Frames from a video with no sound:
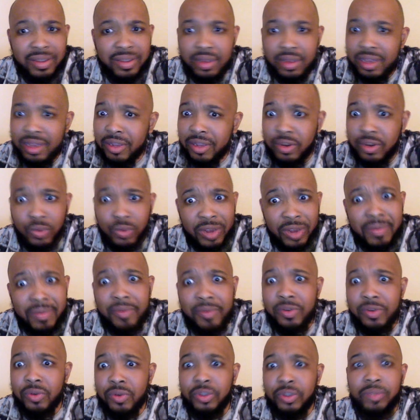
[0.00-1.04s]

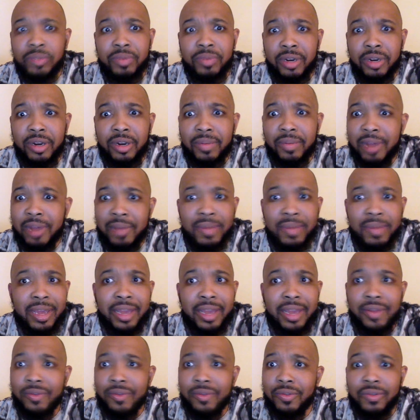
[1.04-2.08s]
Abdul-Jabbar. My
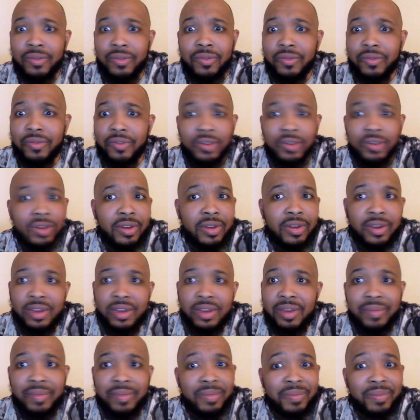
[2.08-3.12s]
bad. Whew.
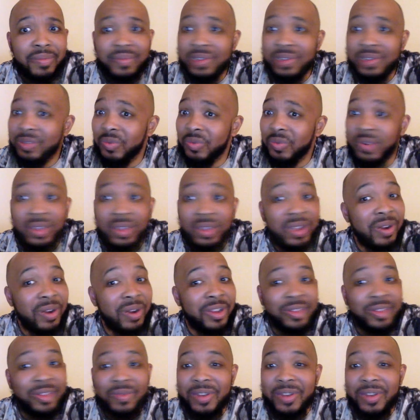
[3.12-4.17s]
It's
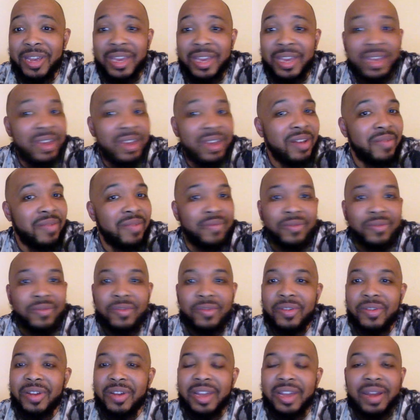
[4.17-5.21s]
1:33 a.m.,
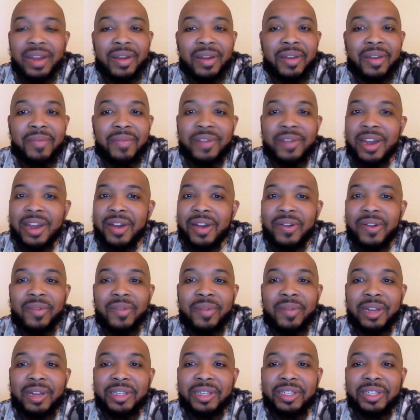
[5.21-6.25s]
boy. I am not on
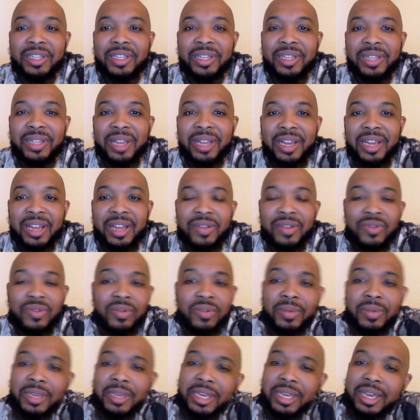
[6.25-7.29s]
my shit like I
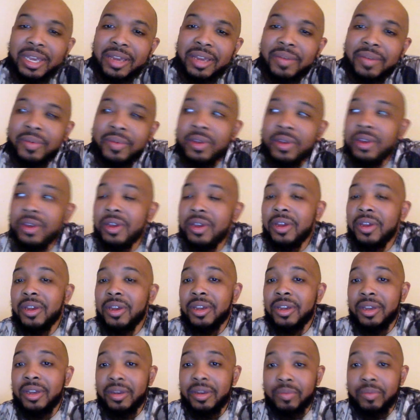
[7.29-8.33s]
normally am.
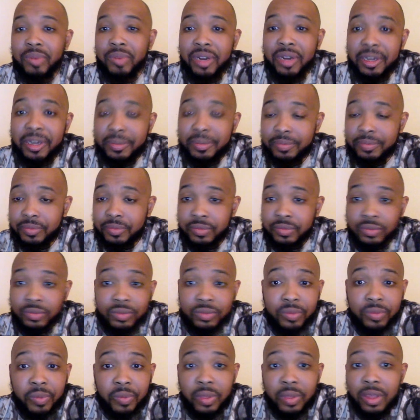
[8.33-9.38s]
But
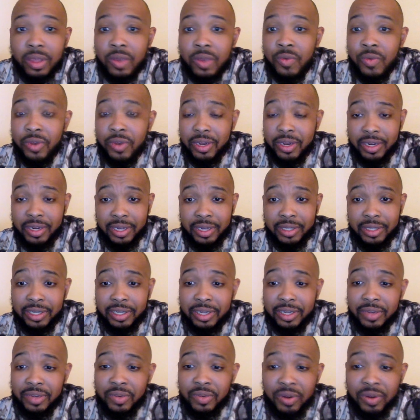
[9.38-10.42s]
we're going to
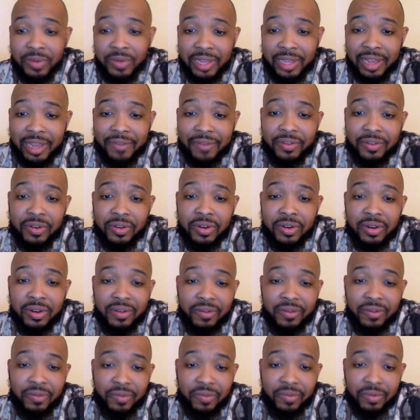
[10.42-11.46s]
continue where we left
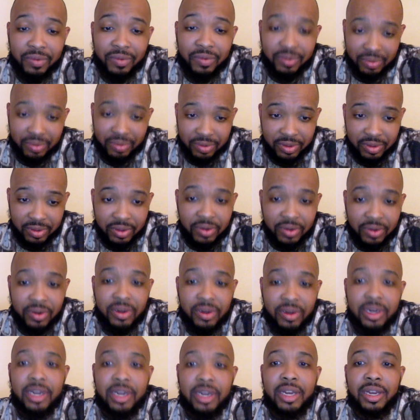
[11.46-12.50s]
off
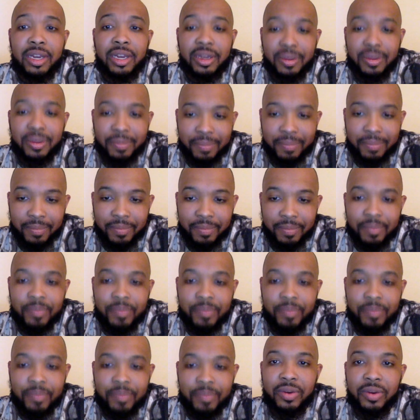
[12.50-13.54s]
on
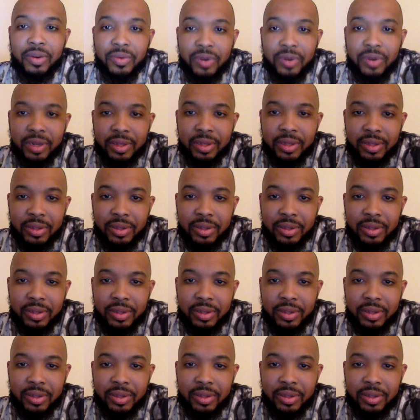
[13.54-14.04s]
part one.